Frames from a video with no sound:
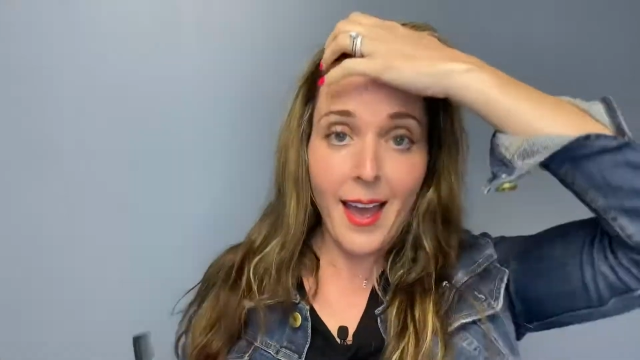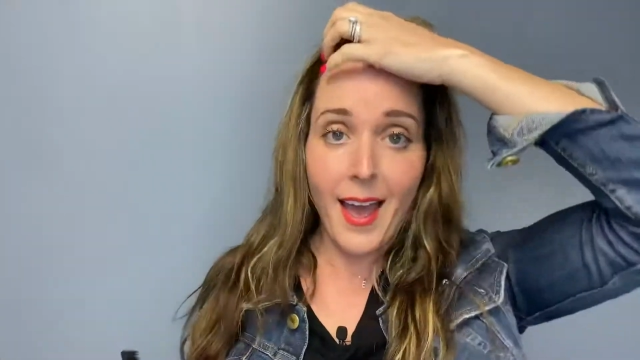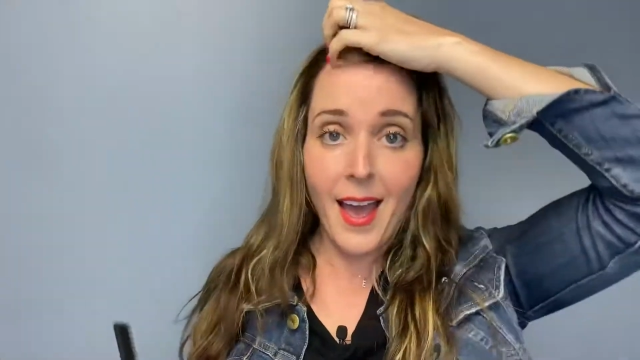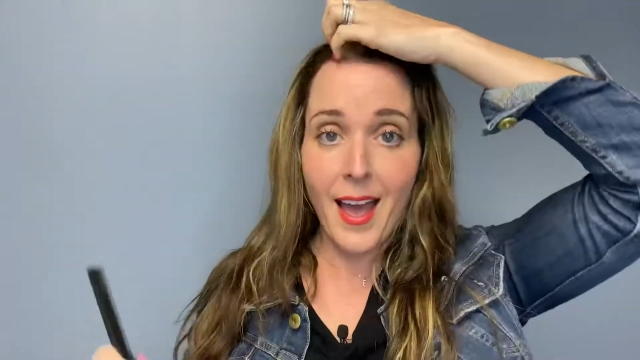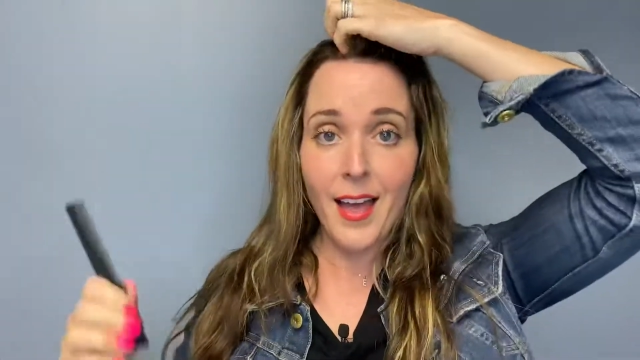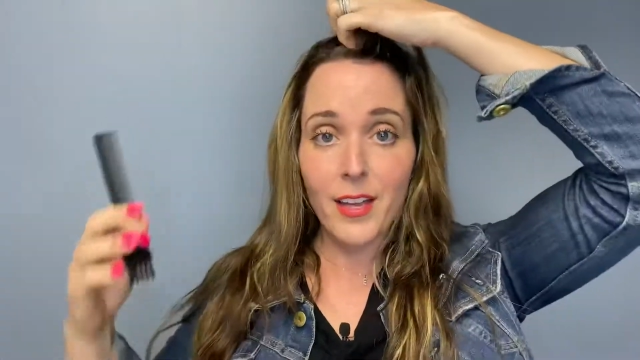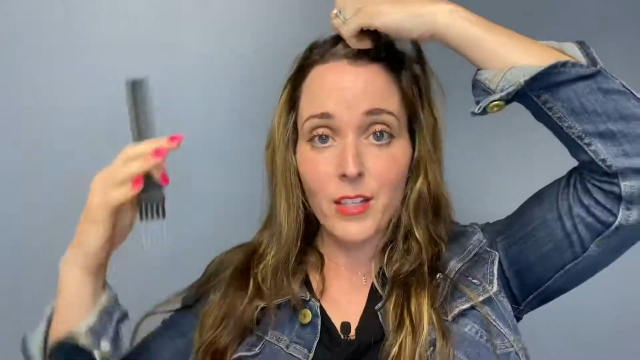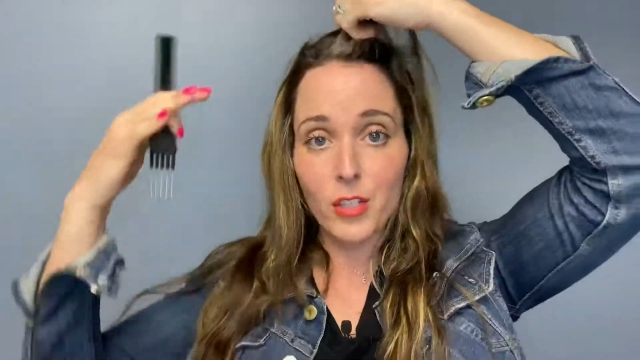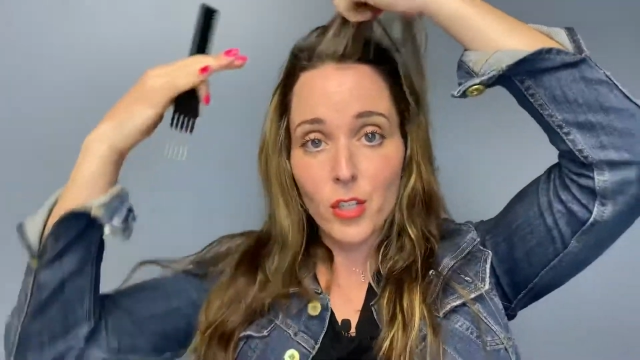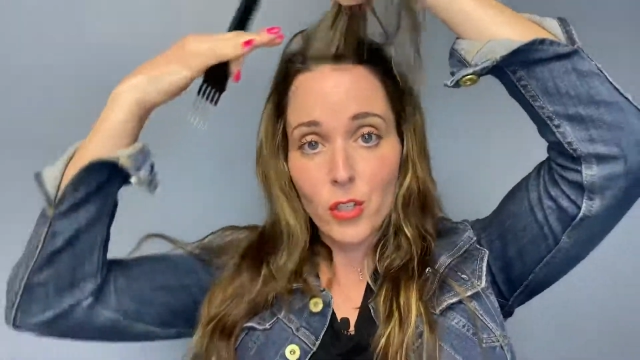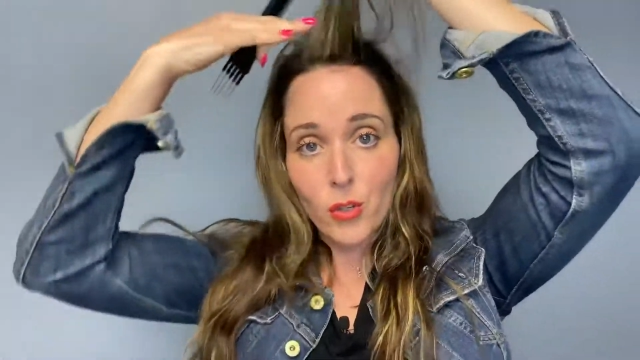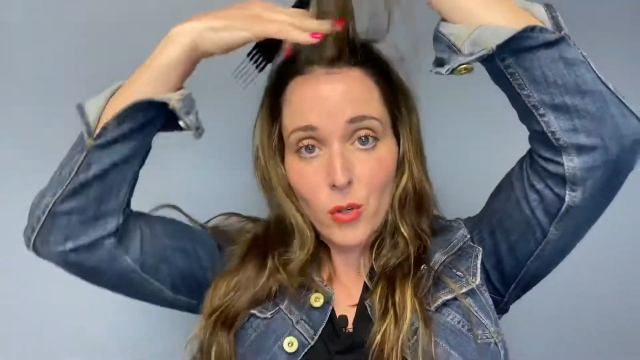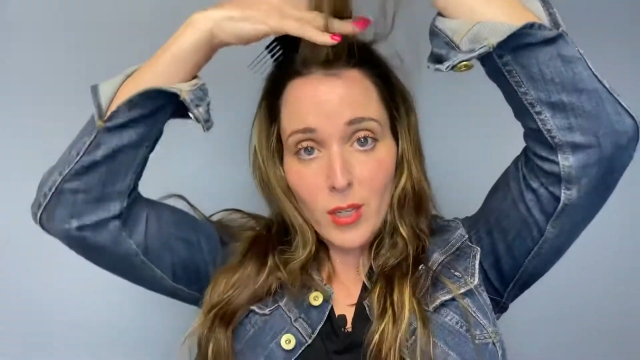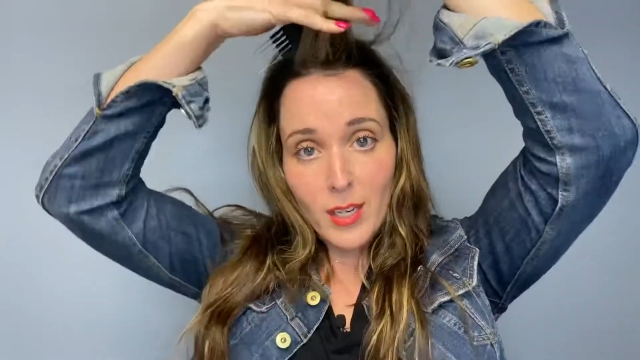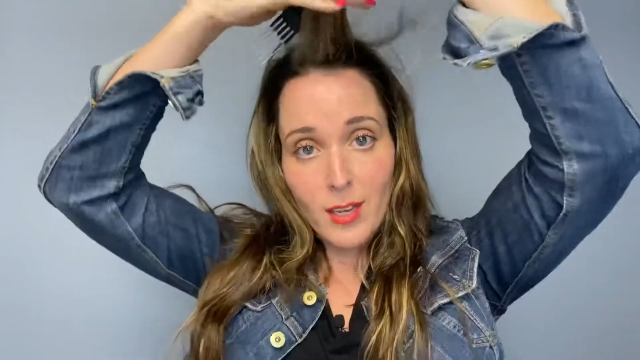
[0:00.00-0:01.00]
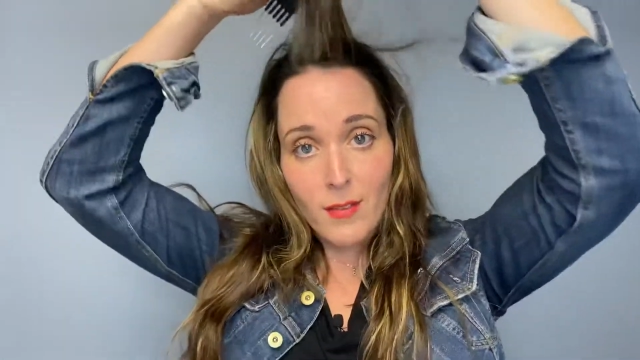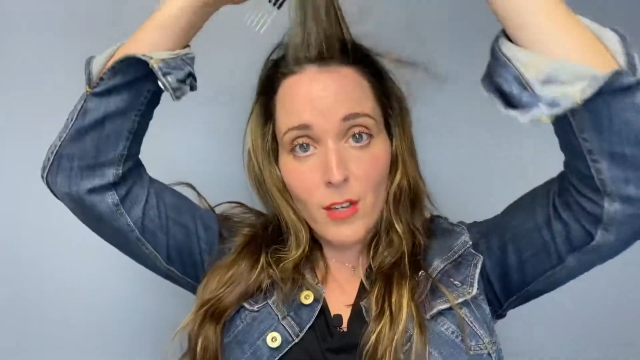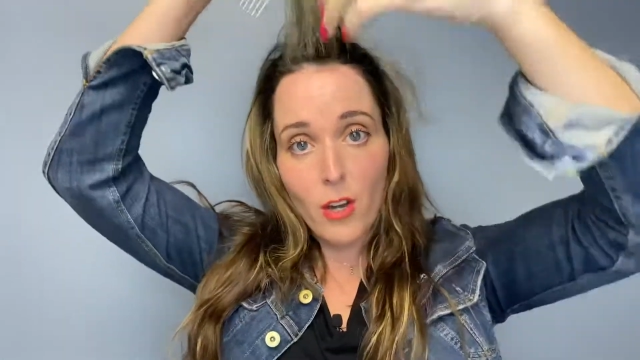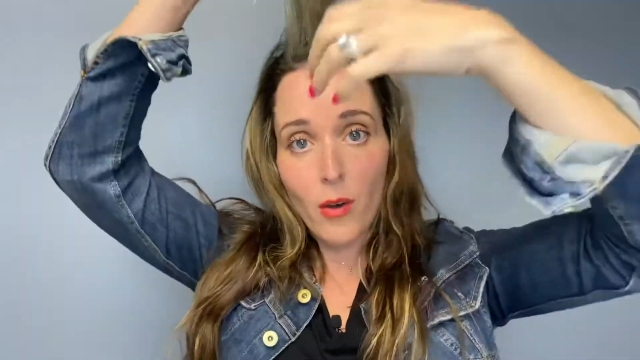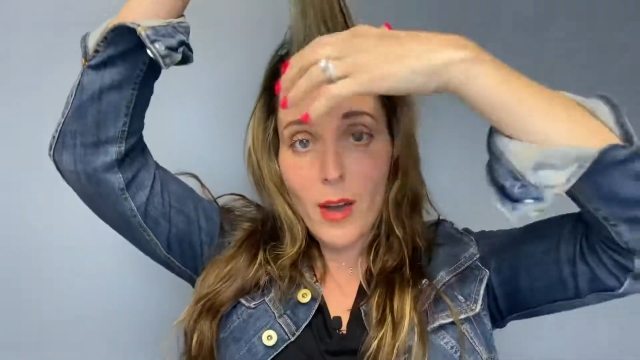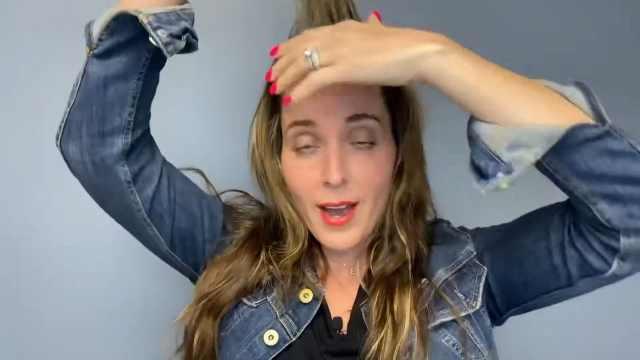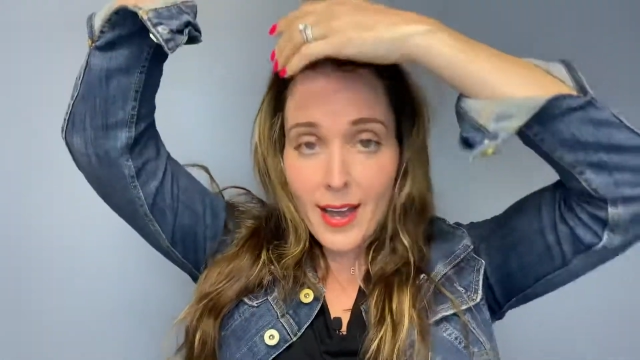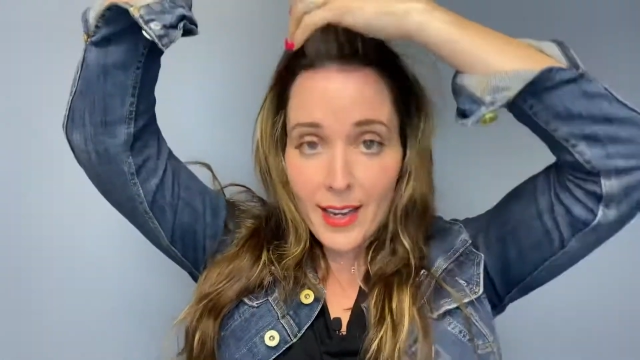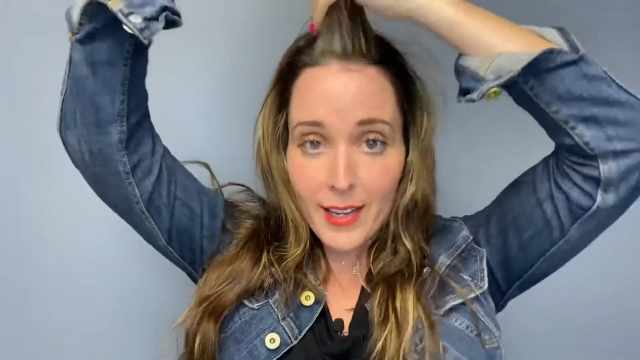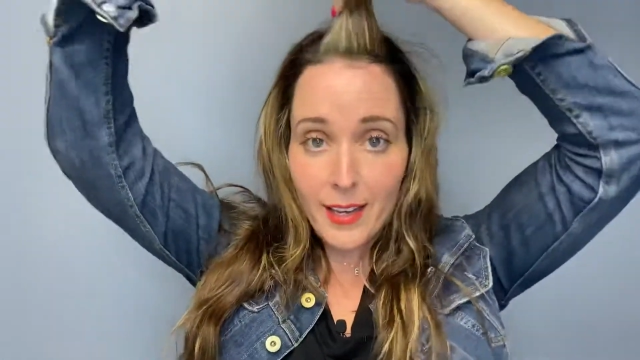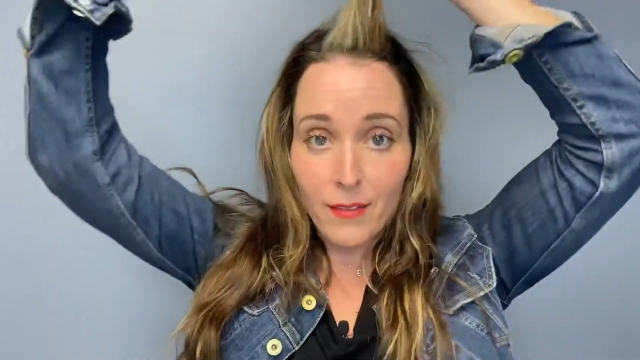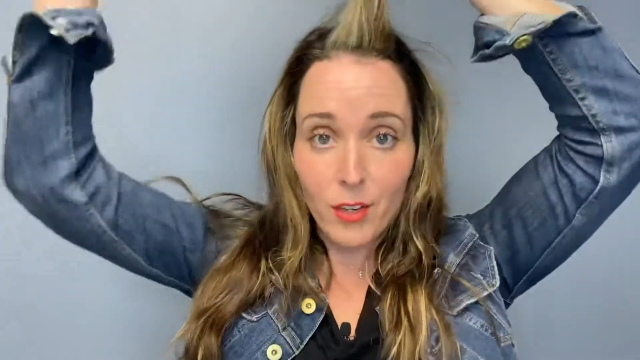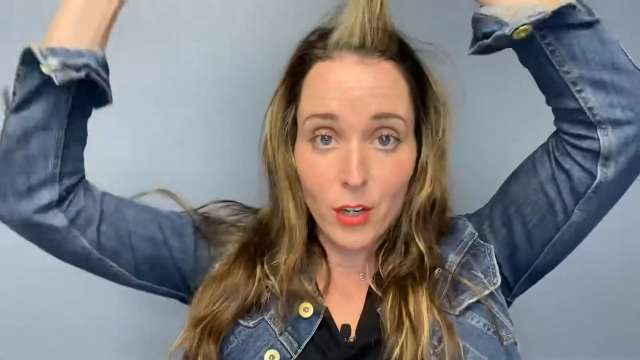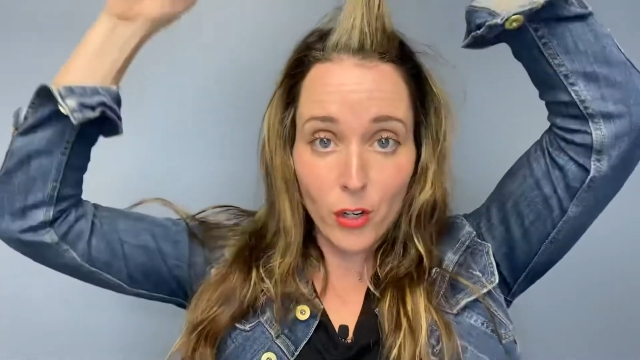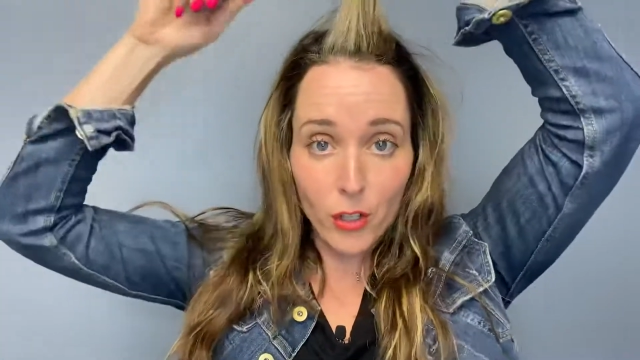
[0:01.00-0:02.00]
And you can even go ahead and
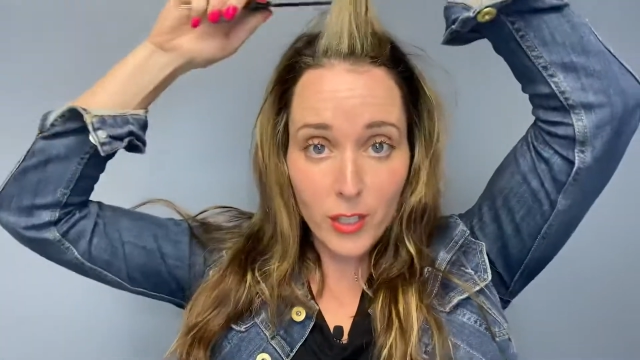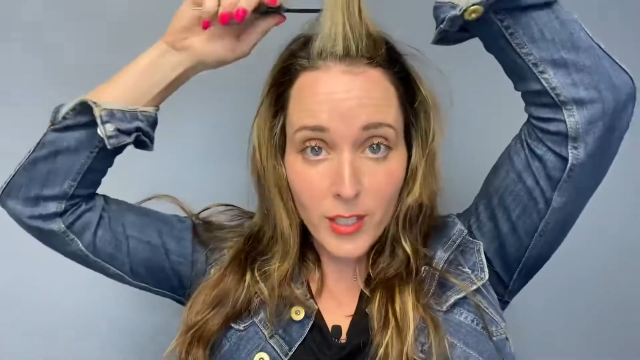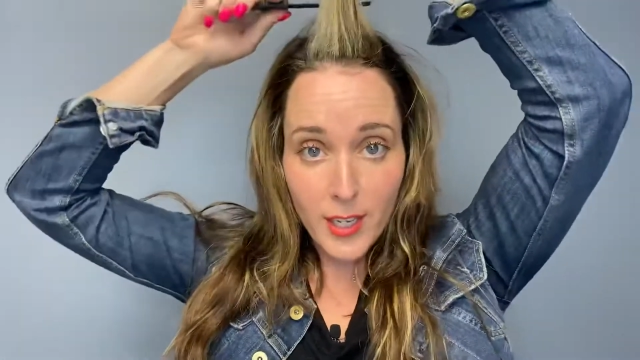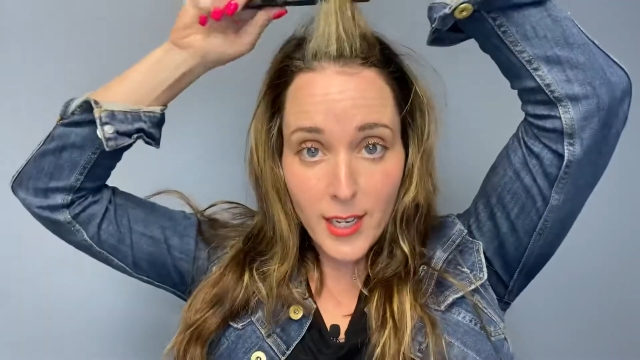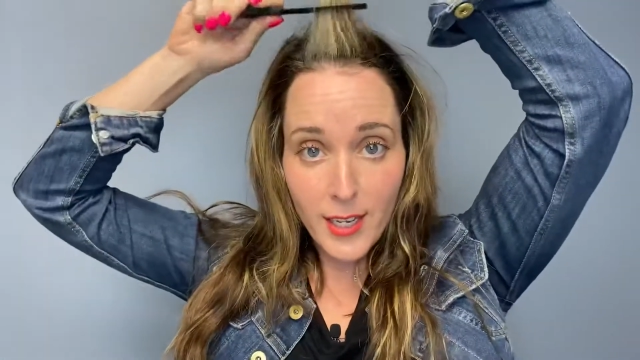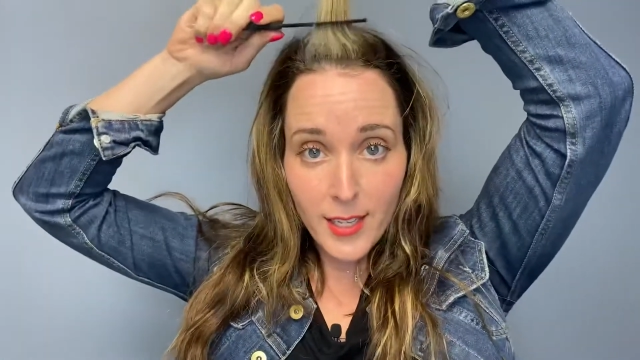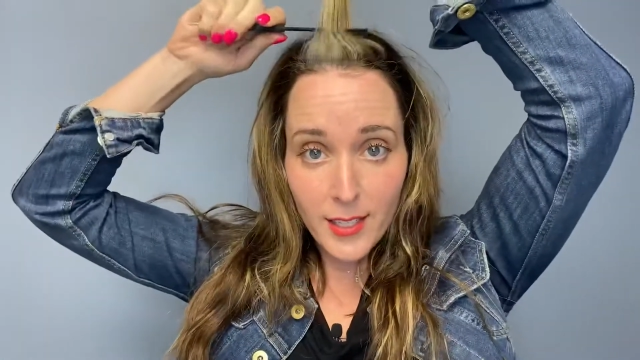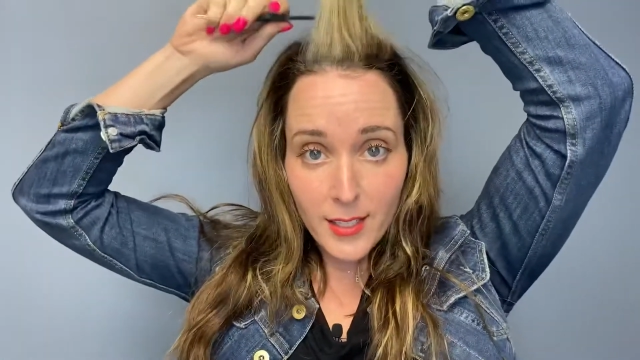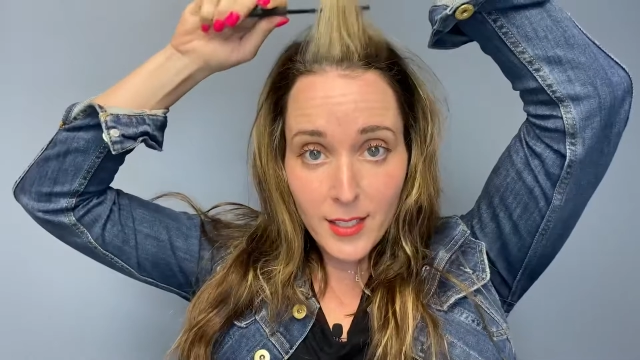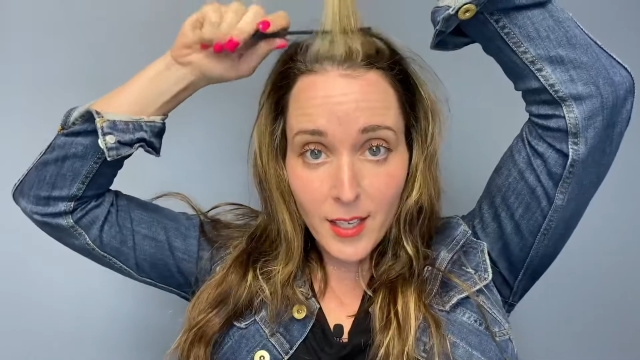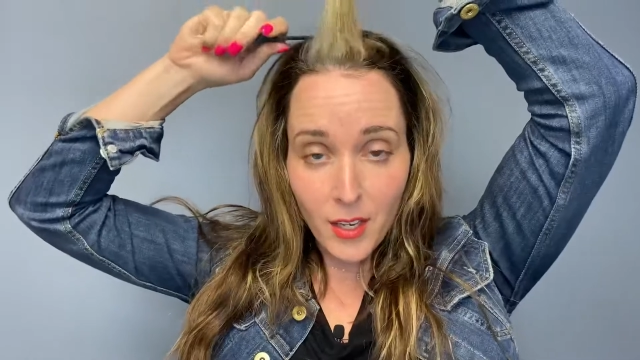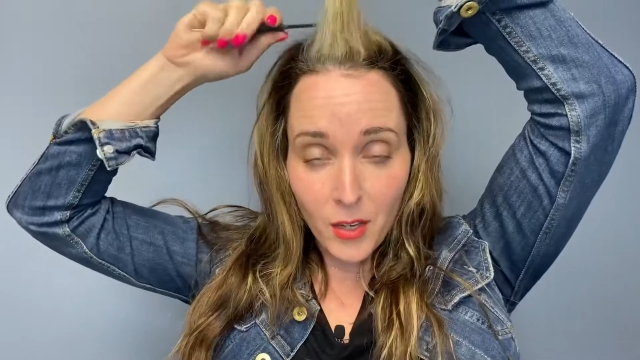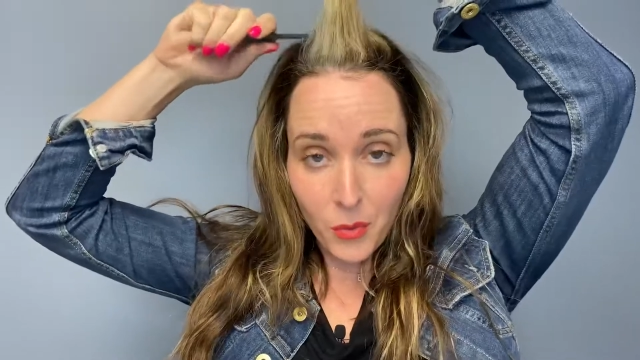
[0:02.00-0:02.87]
give it a good tease,